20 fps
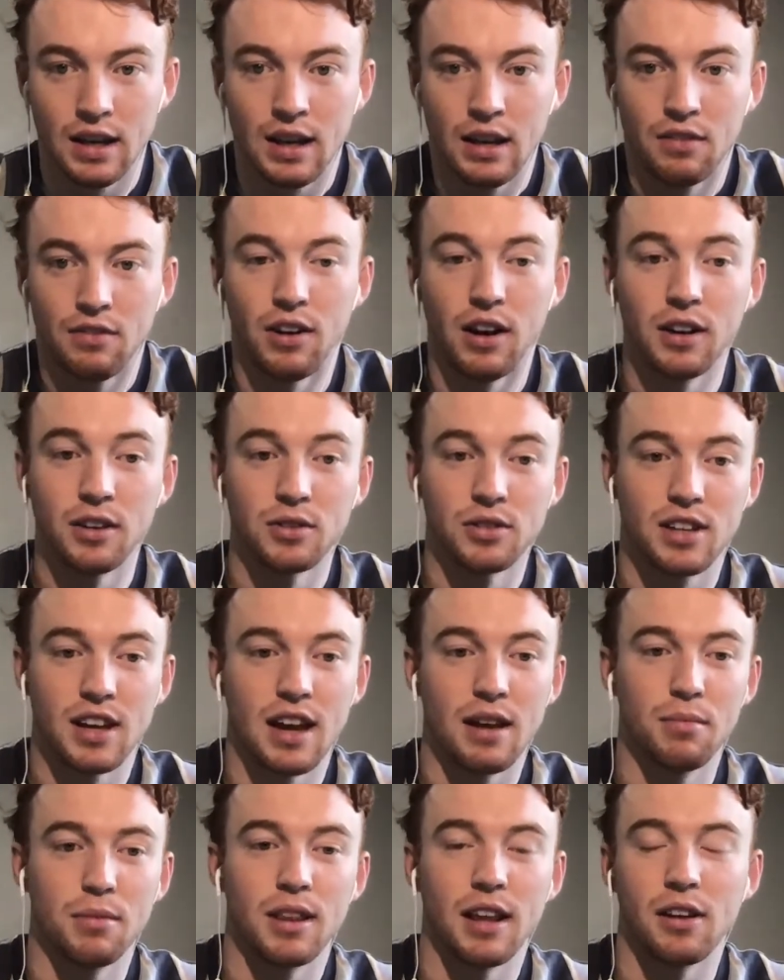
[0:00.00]
finals
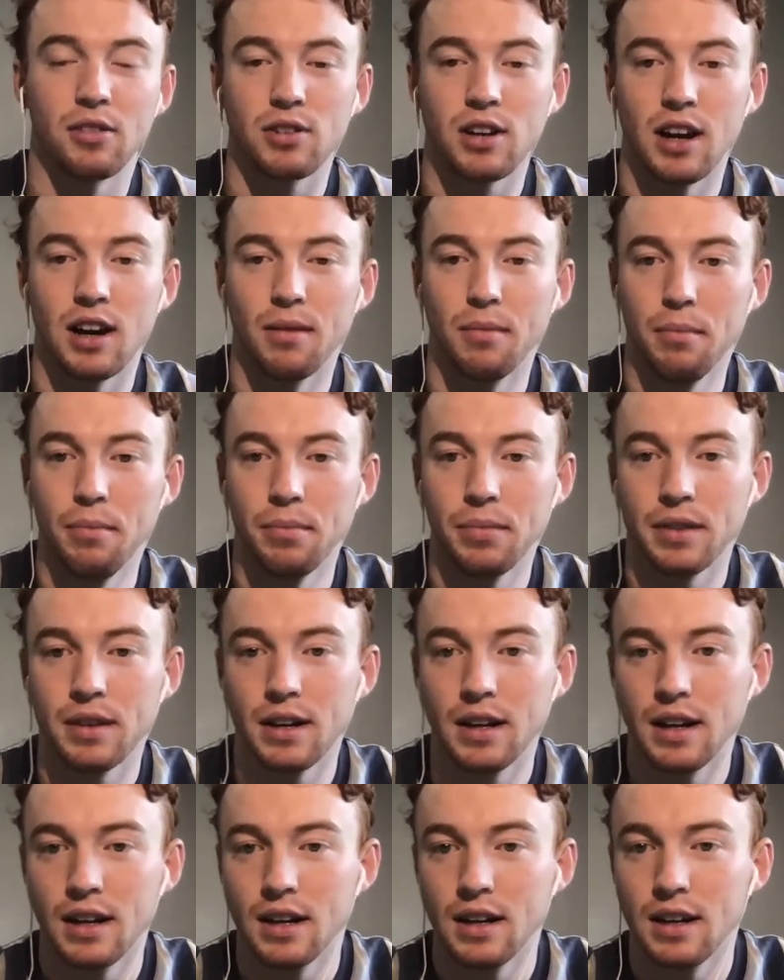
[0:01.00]
game, but that'll come.
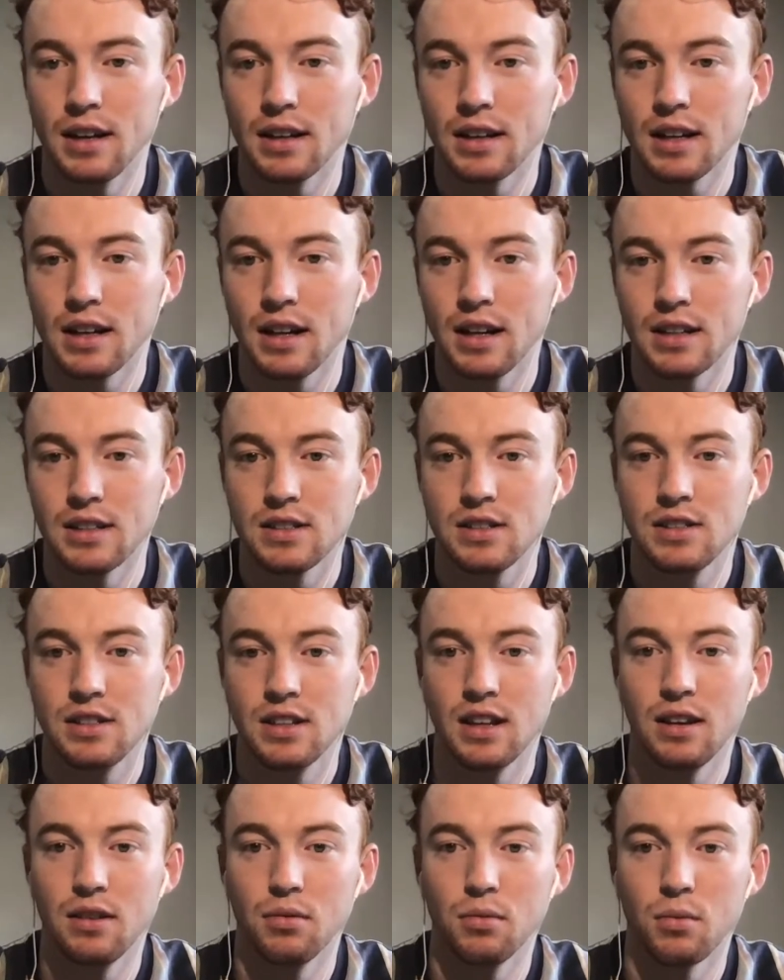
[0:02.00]
Can't
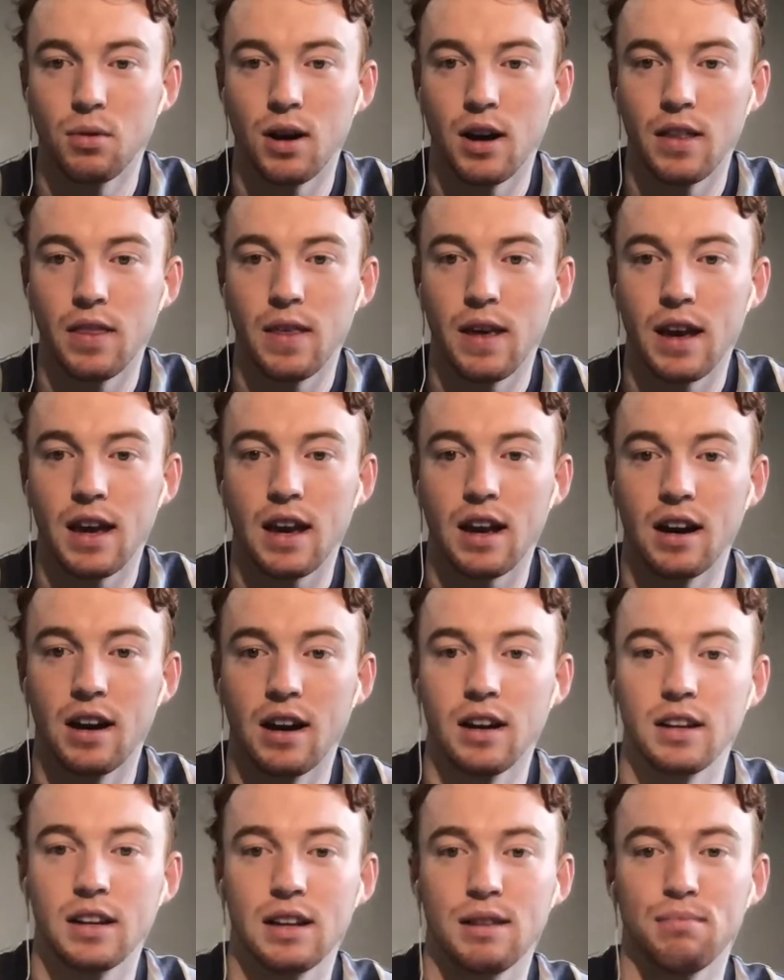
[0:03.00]
see why they
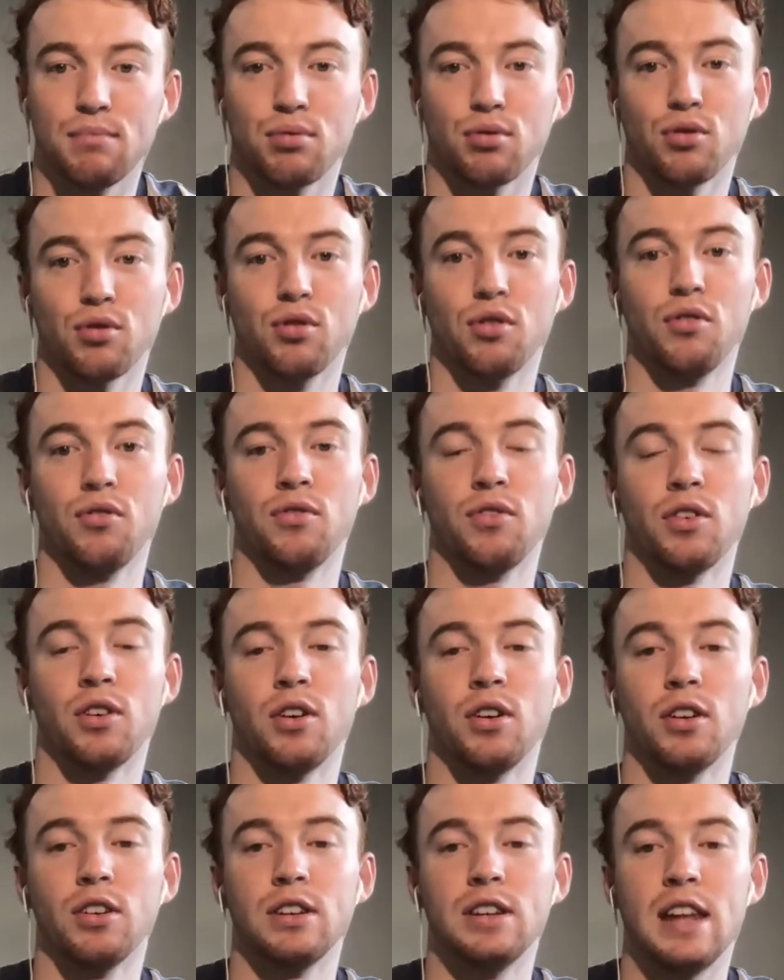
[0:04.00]
can't improve
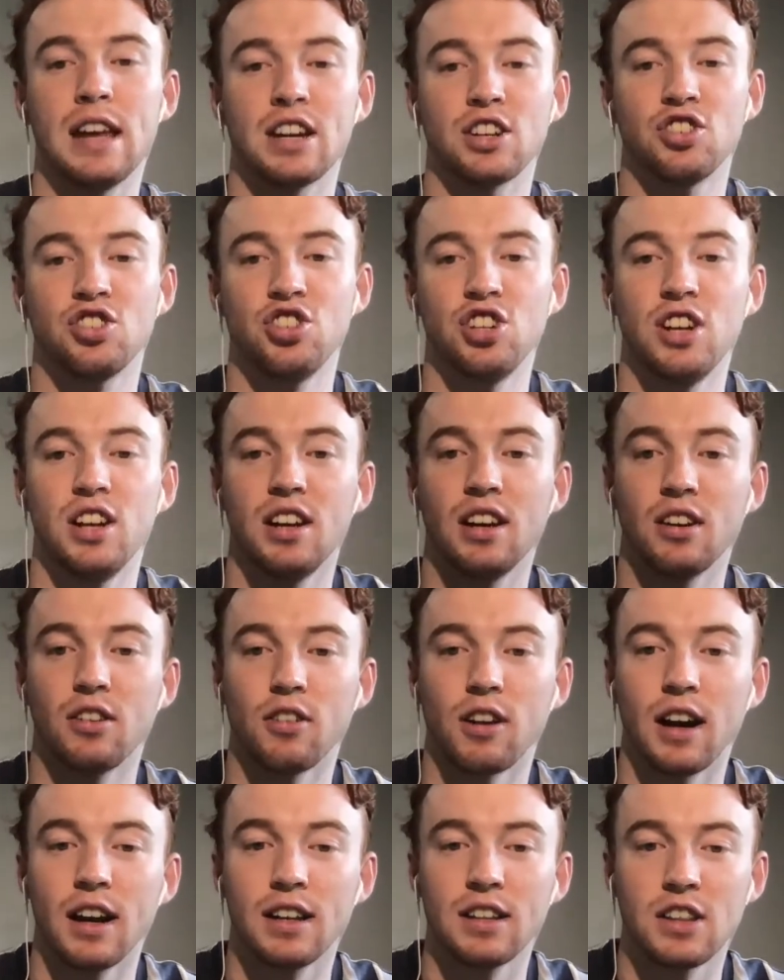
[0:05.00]
next year.
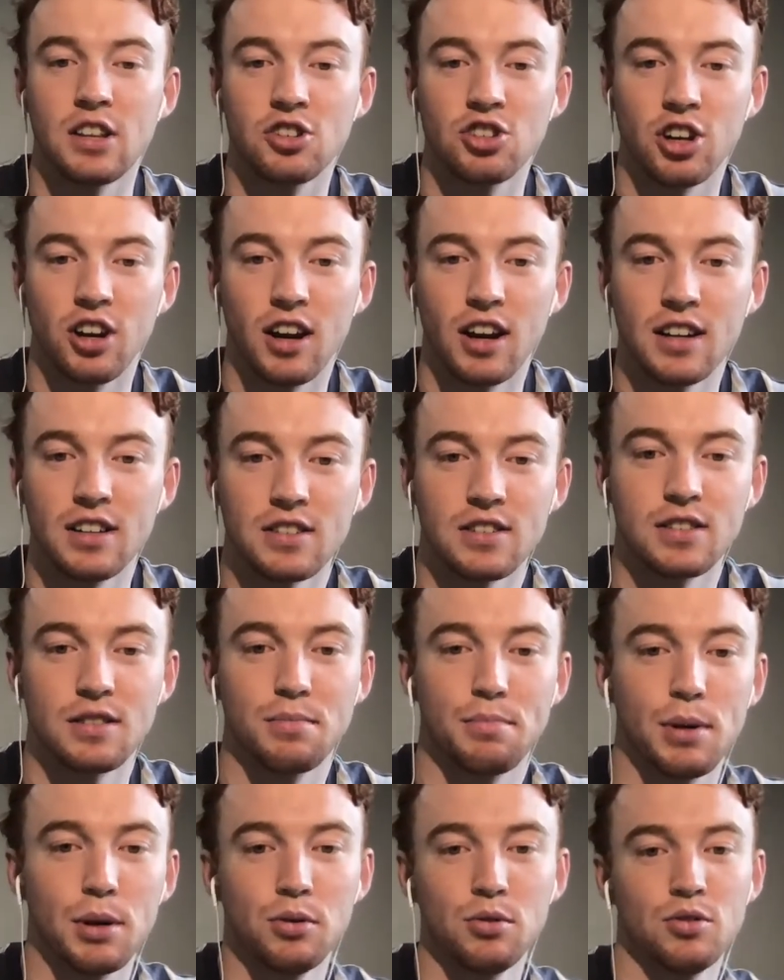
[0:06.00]
All right, the
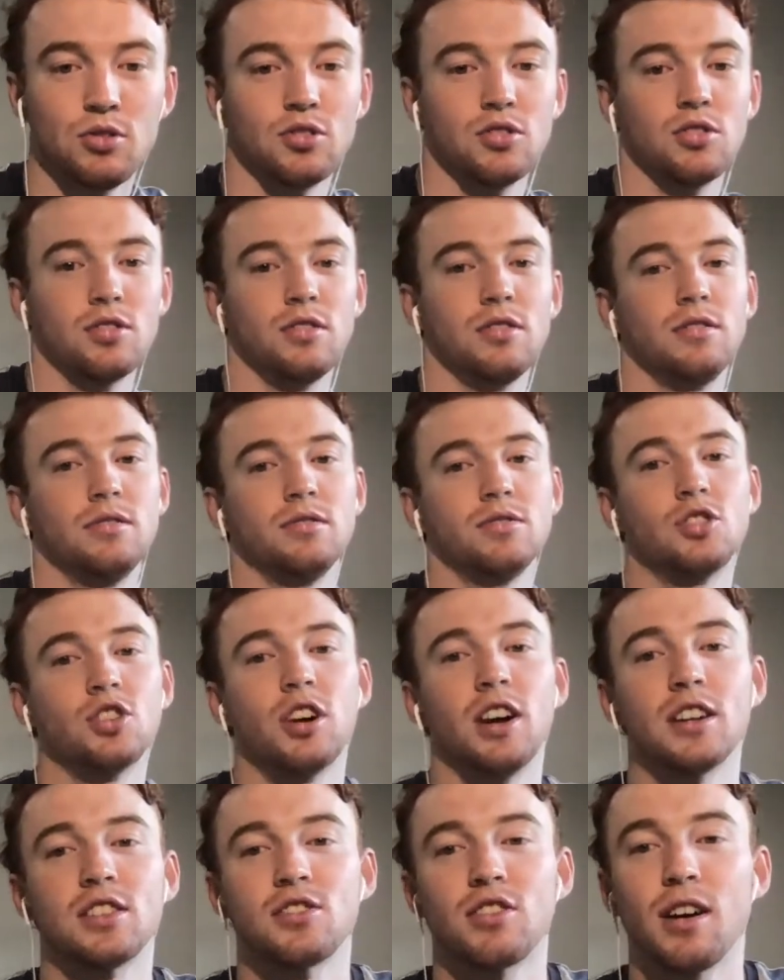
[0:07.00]
Giants, Pilch.
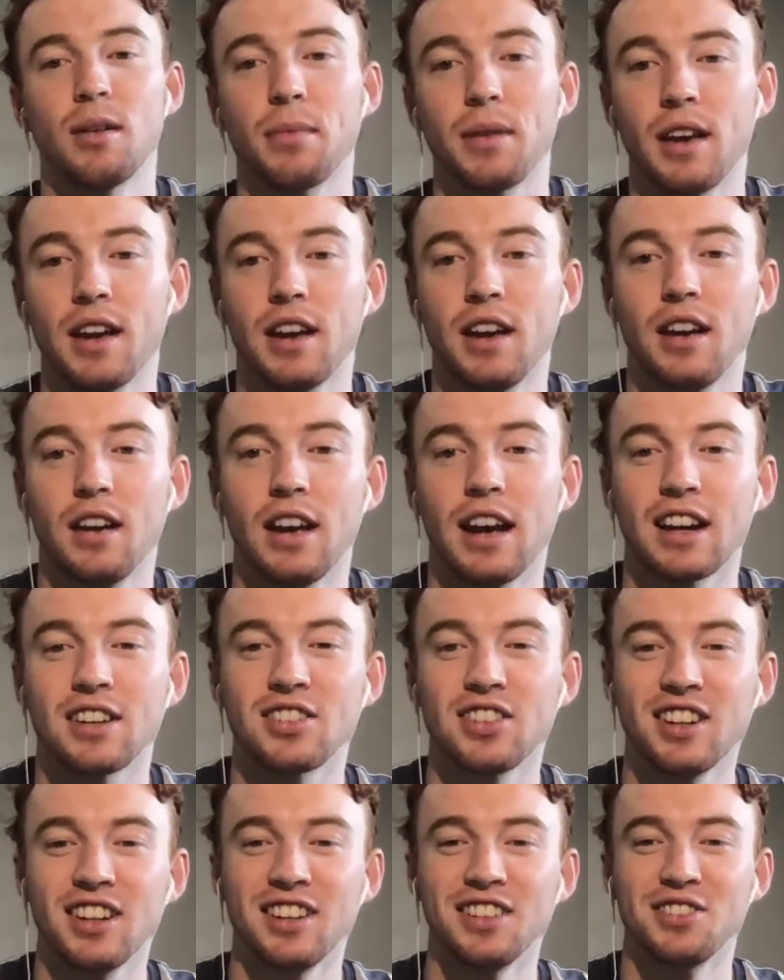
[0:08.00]
Giants are up there.
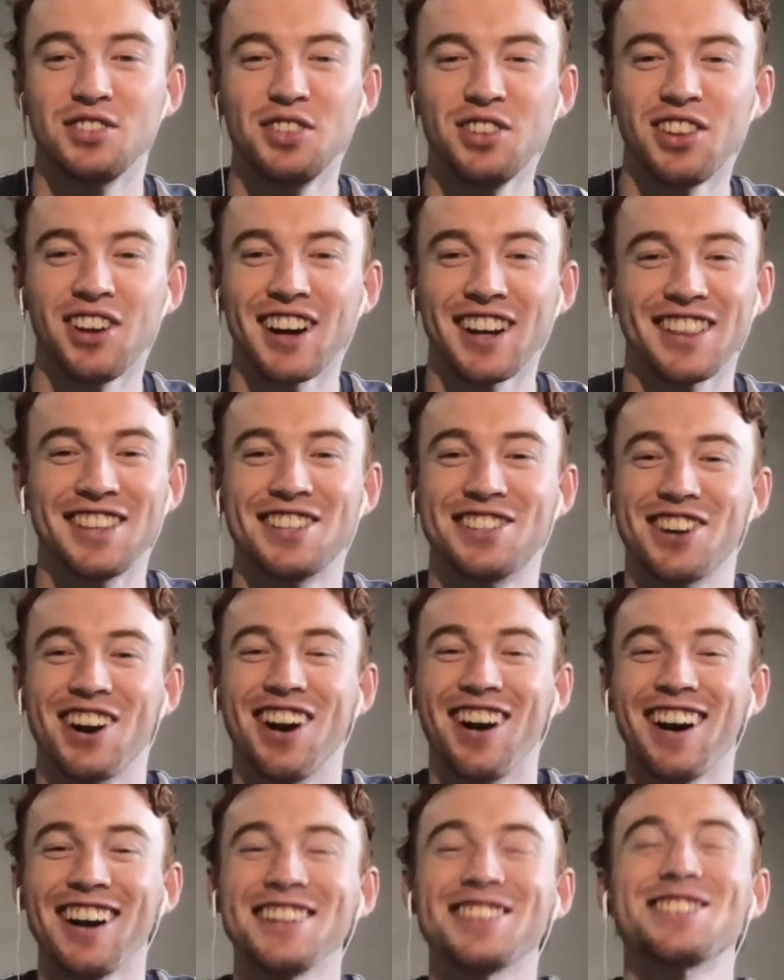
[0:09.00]
Actually, do you like the
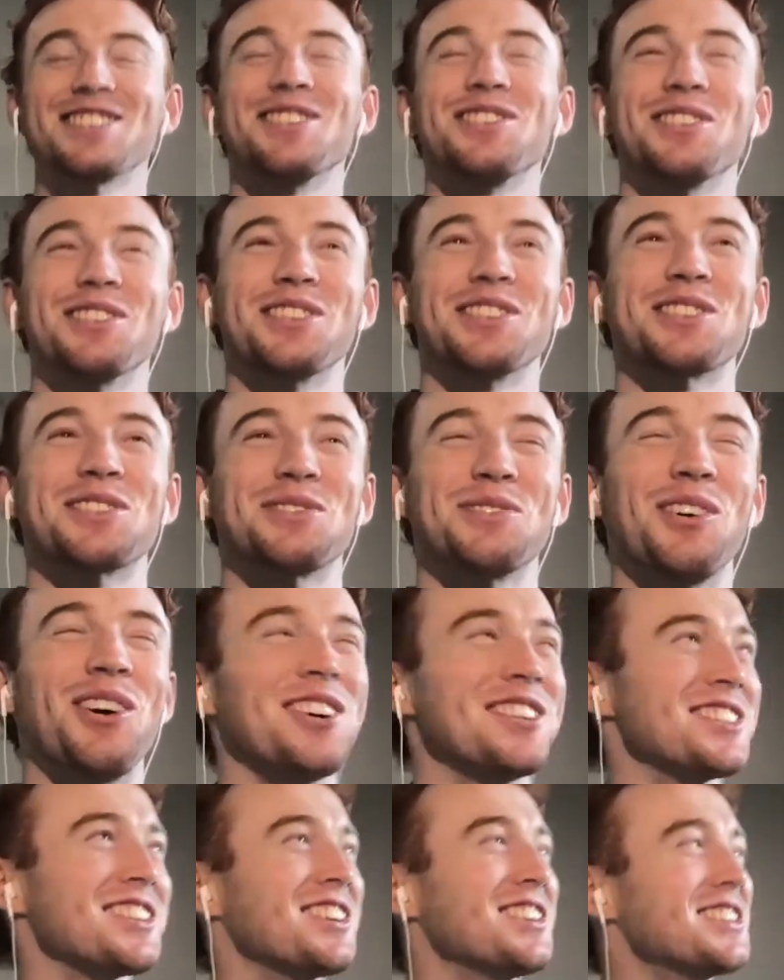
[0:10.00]
Giants or the
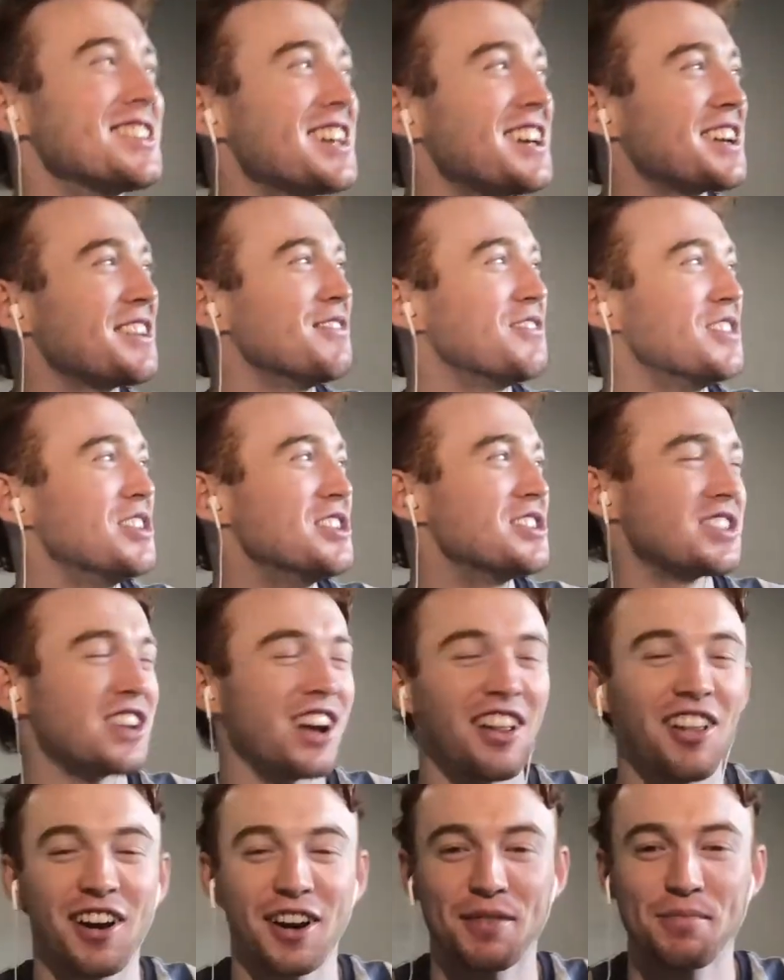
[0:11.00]
Swans? I always get confused.
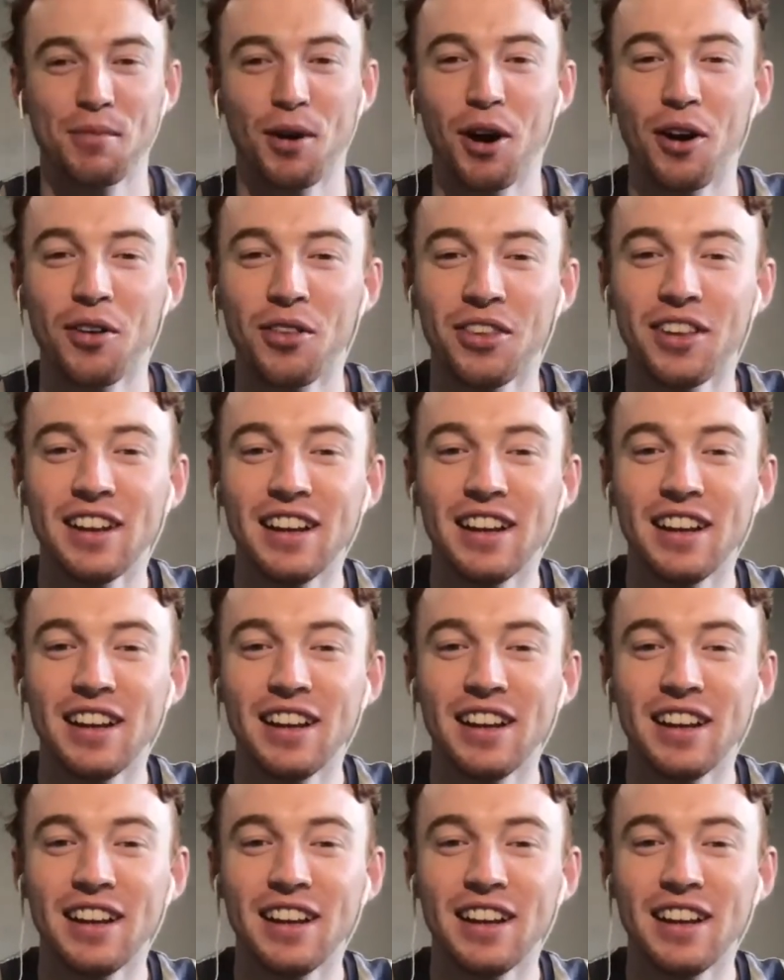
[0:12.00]
I like them both.